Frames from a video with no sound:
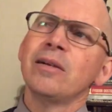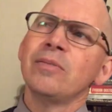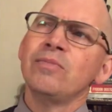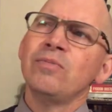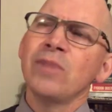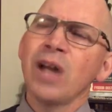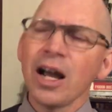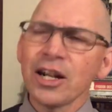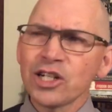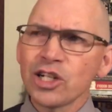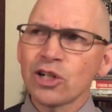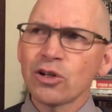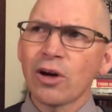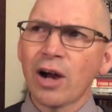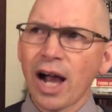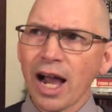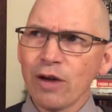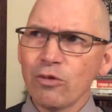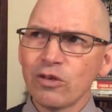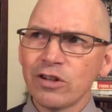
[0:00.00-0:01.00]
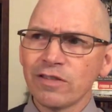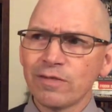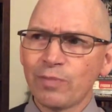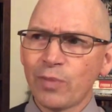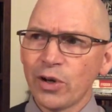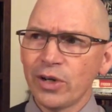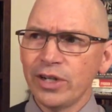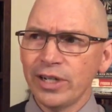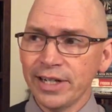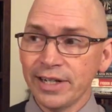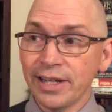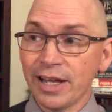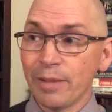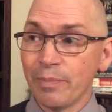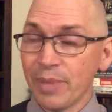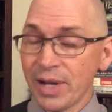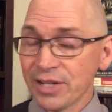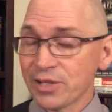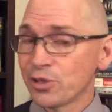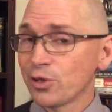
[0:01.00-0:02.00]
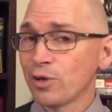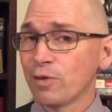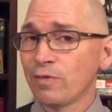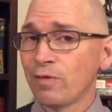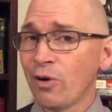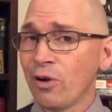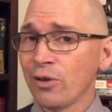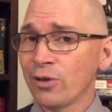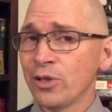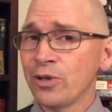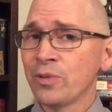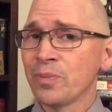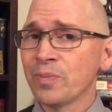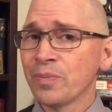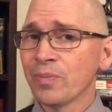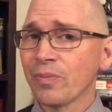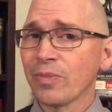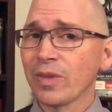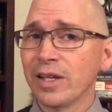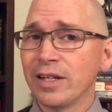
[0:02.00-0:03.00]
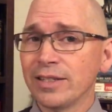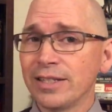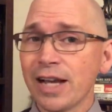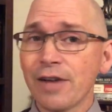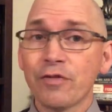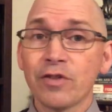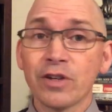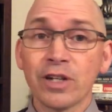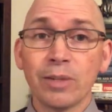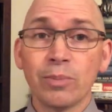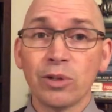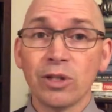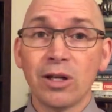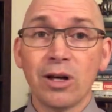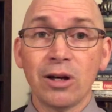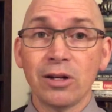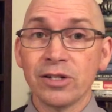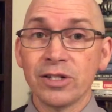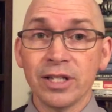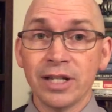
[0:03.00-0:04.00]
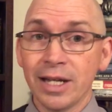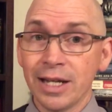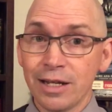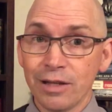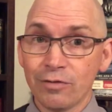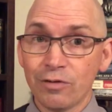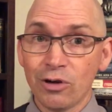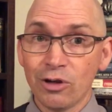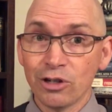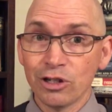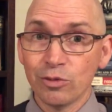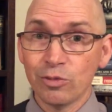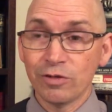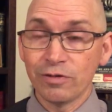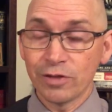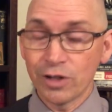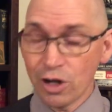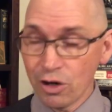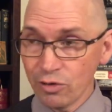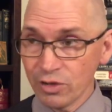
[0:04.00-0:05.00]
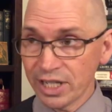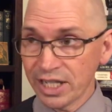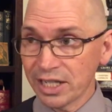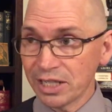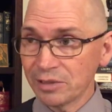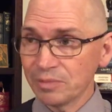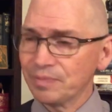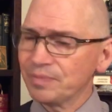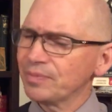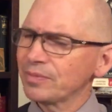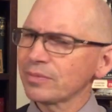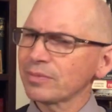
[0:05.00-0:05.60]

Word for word: Not sure I would have put it in a best of volume. Definitely belongs in any volume of Conan.